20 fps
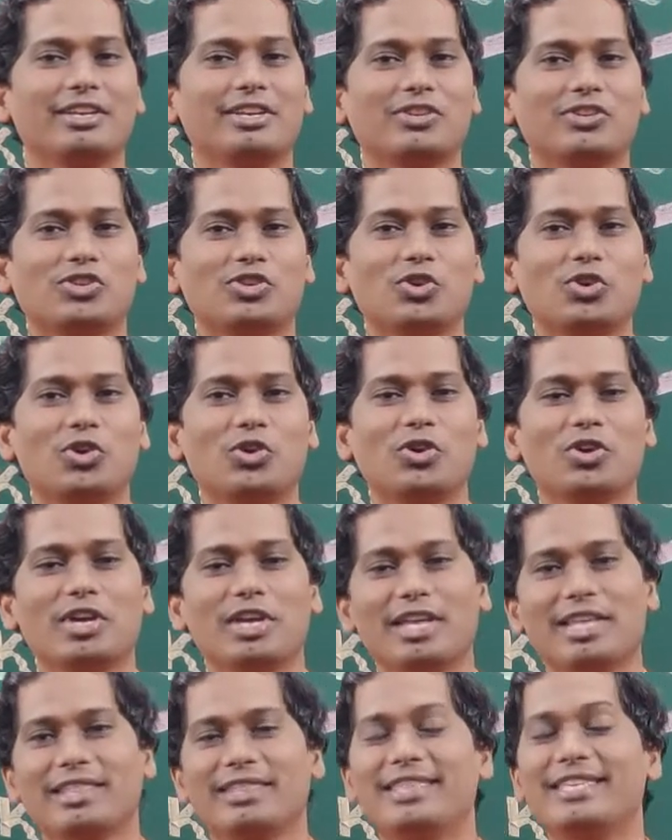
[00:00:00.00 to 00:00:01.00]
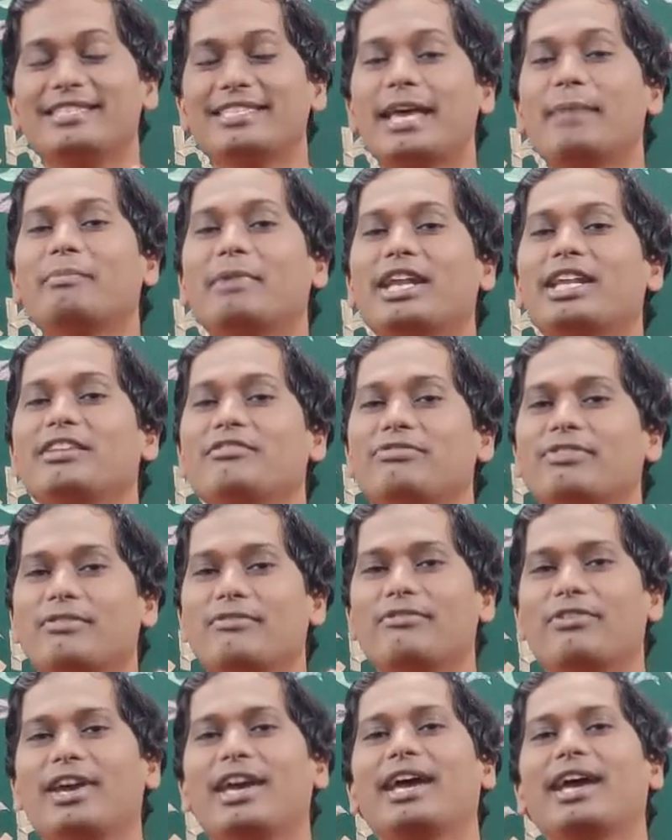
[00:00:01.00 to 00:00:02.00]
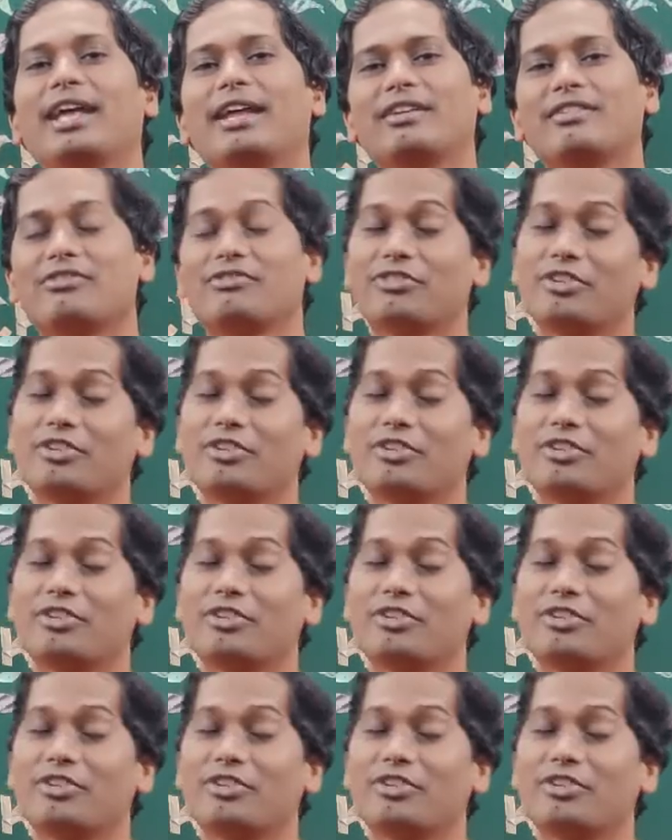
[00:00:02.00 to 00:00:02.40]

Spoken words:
So, this I am getting from where?